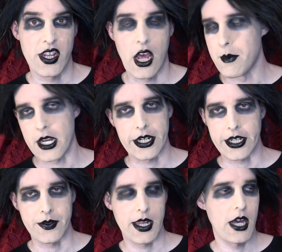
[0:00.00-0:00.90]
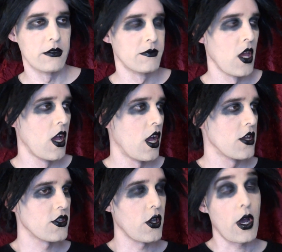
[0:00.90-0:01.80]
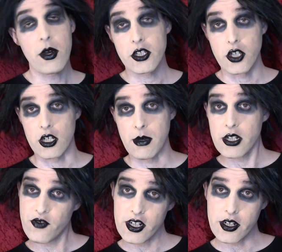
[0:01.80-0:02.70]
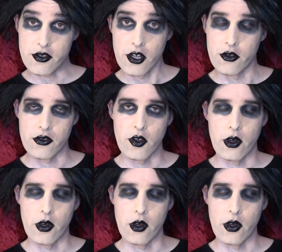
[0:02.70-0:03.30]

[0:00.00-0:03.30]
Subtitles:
I'm not going to cut that out. So I wanted to talk about Infinity Stones, though.